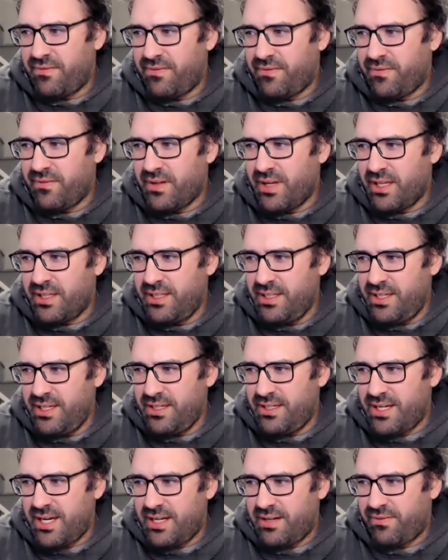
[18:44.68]
I think he
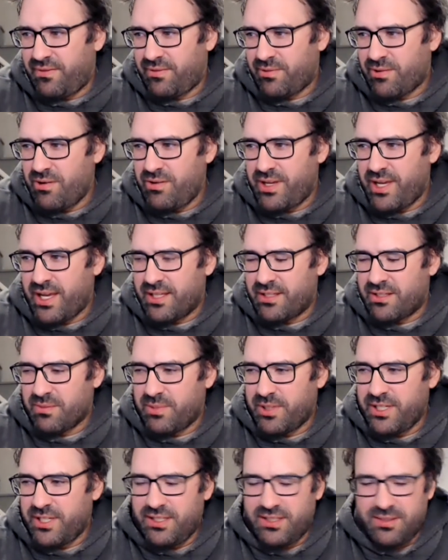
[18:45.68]
died of throat cancer,
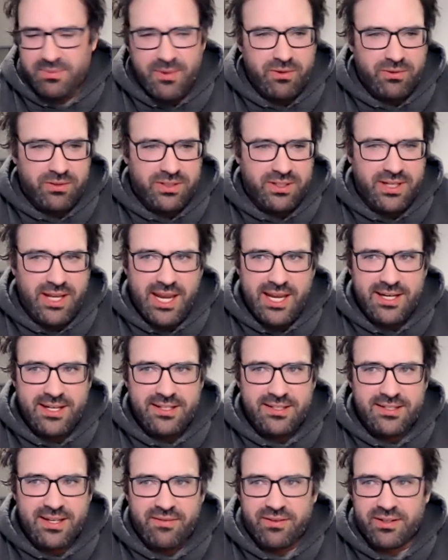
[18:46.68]
but he smoked
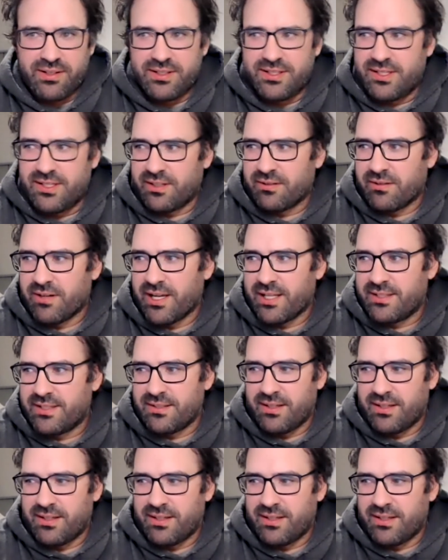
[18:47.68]
87 cigarettes an